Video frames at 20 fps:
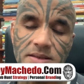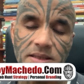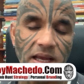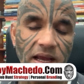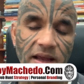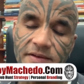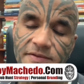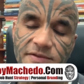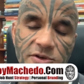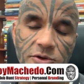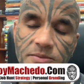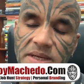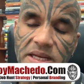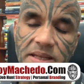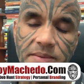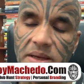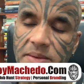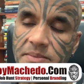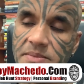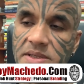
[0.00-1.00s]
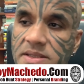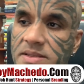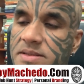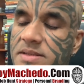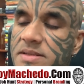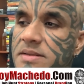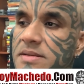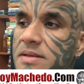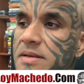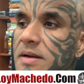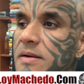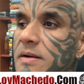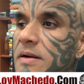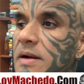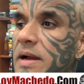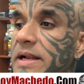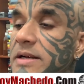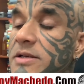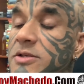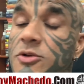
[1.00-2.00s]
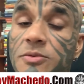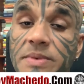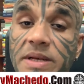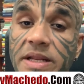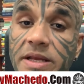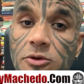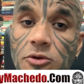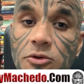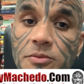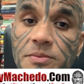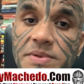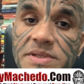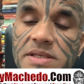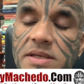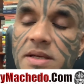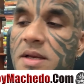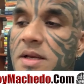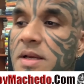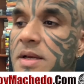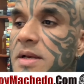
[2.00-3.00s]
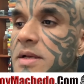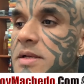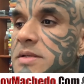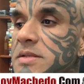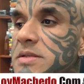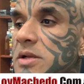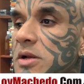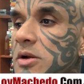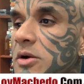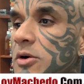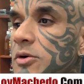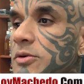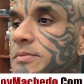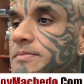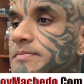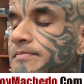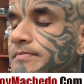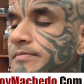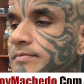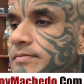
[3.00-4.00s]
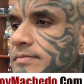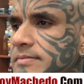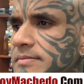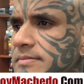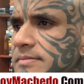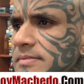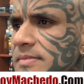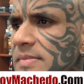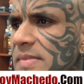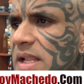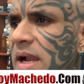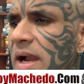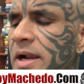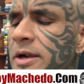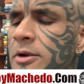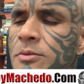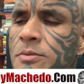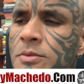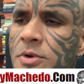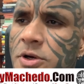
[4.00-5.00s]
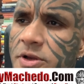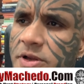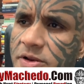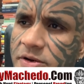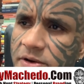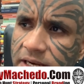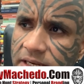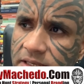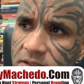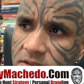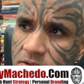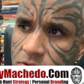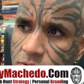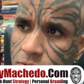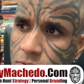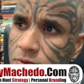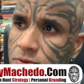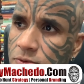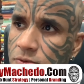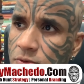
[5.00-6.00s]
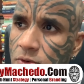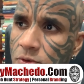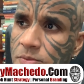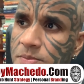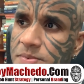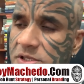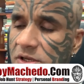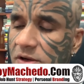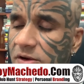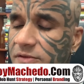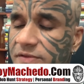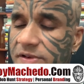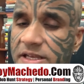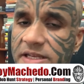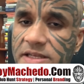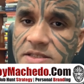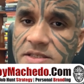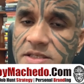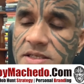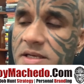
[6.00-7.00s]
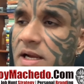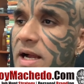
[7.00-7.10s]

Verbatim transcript: I have too many members uh, and too many groups, so I don't want to create two two groups of each.